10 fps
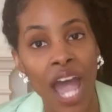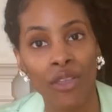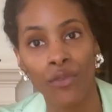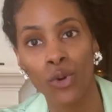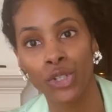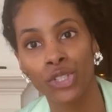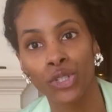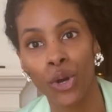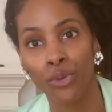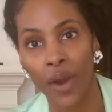And then of course,
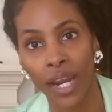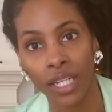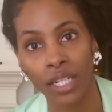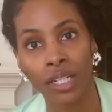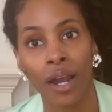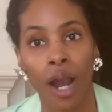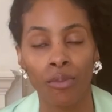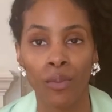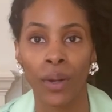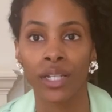you know right here, I'll
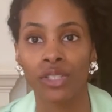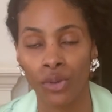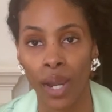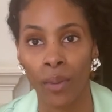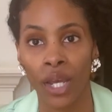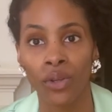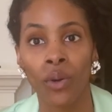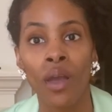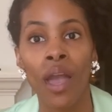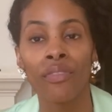put my Instagram
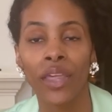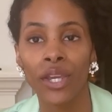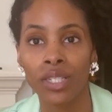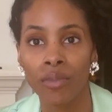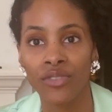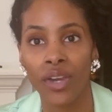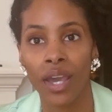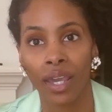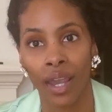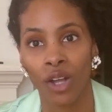handle. Thank you so much for
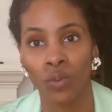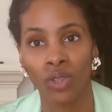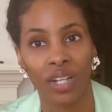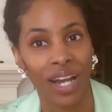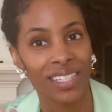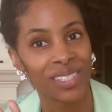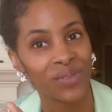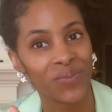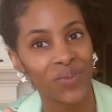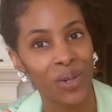hanging out with me, you guys.
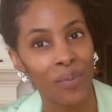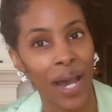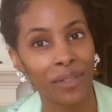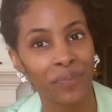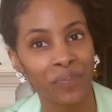Bye.